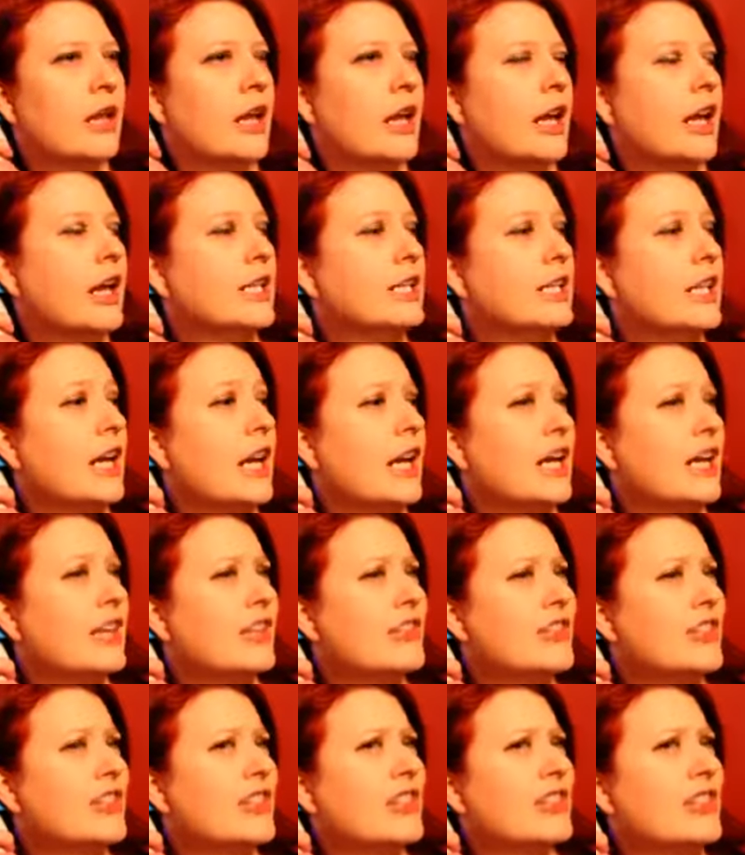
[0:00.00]
And yeah,
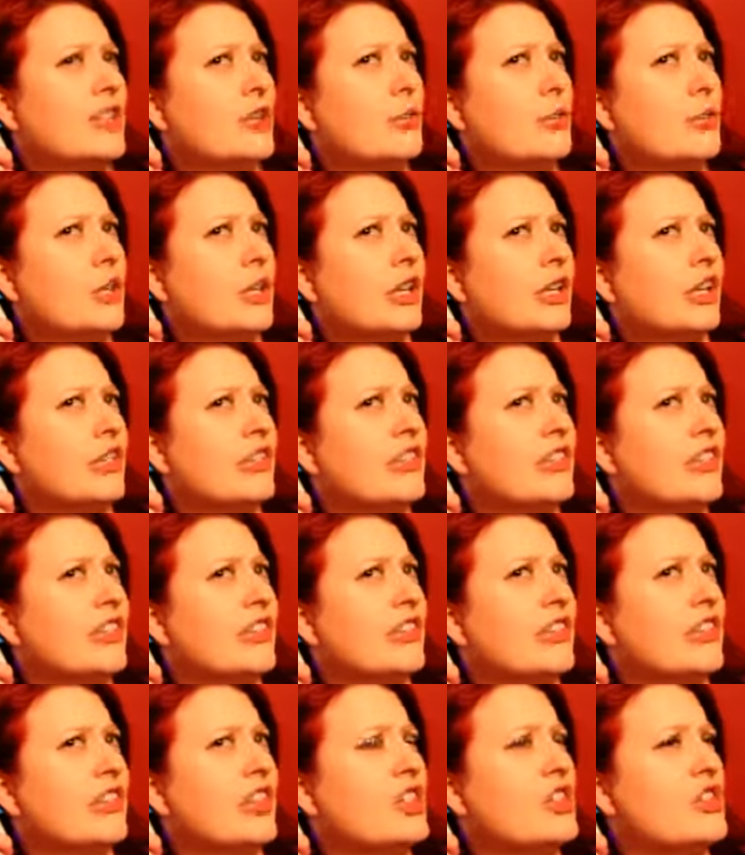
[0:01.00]
it's a weird
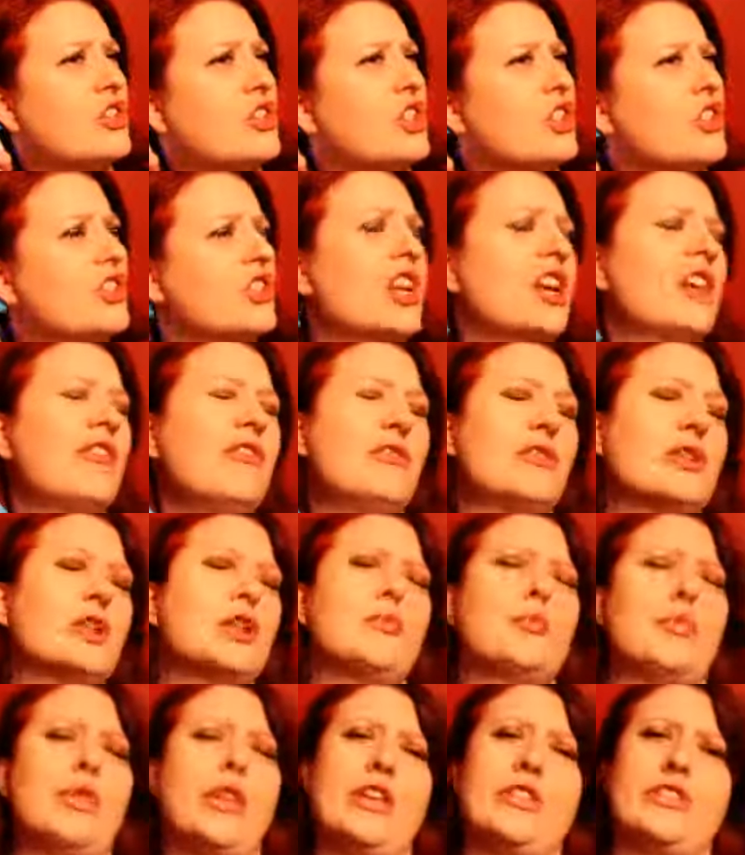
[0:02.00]
sensation. It's not
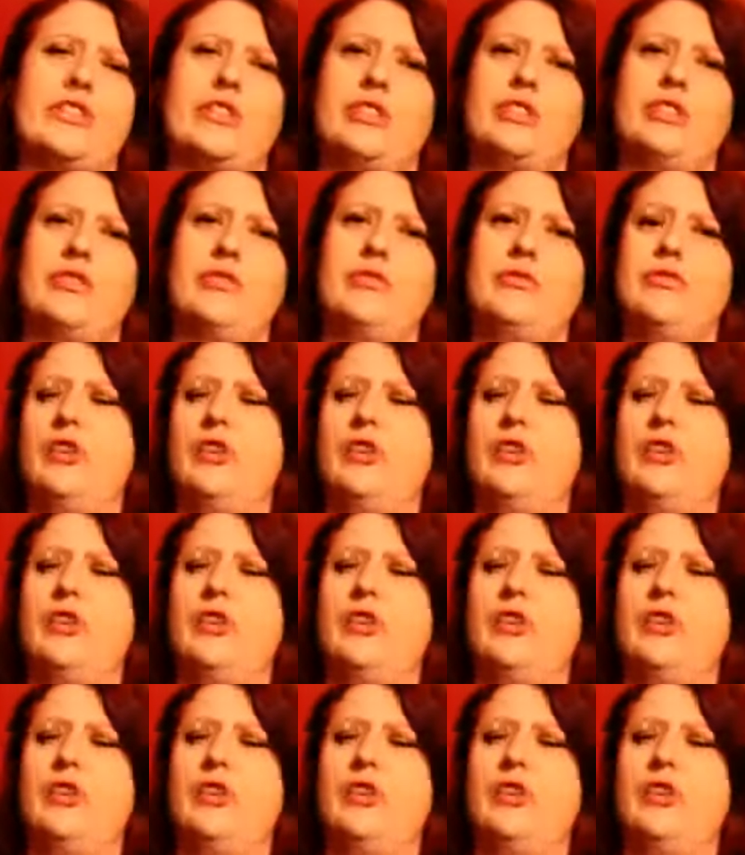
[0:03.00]
very pleasant